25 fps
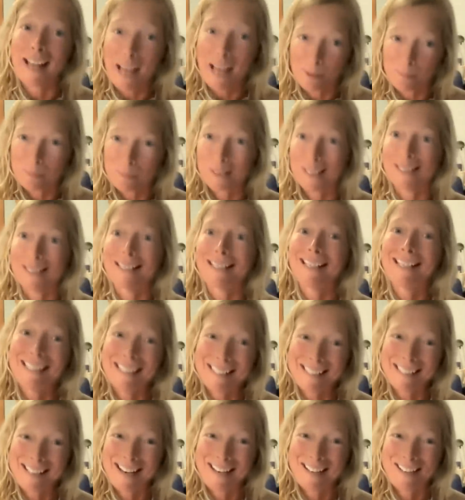happening right.
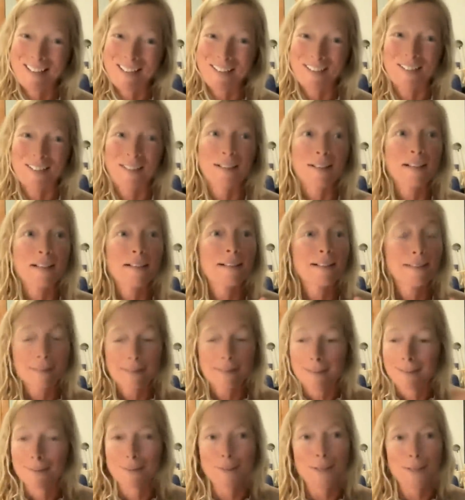in nature. Right.
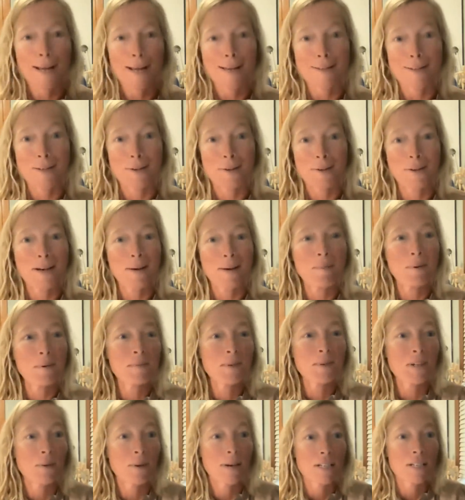Right. Okay, so a couple
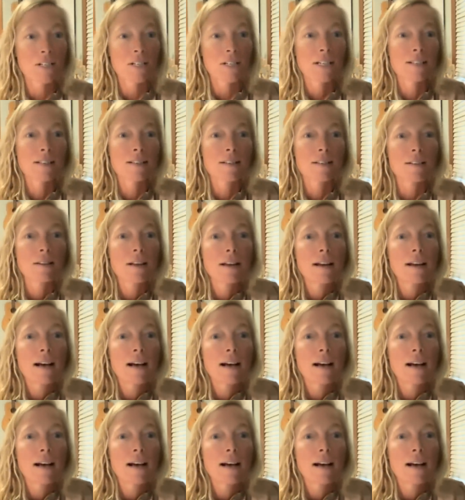more questions.